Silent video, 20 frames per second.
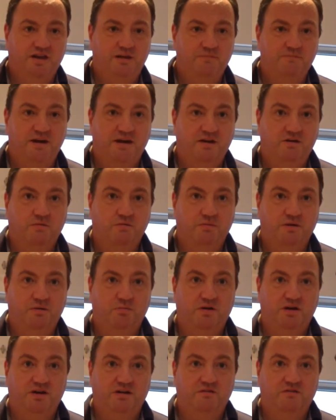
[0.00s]
they may not be
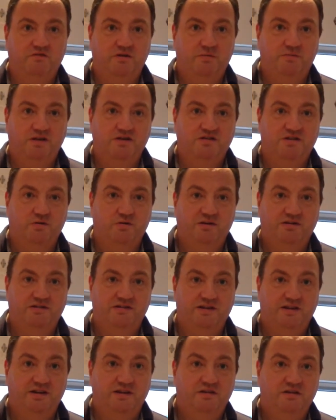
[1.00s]
winning the rematch so
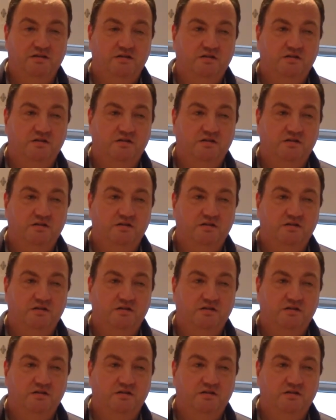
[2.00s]
easily.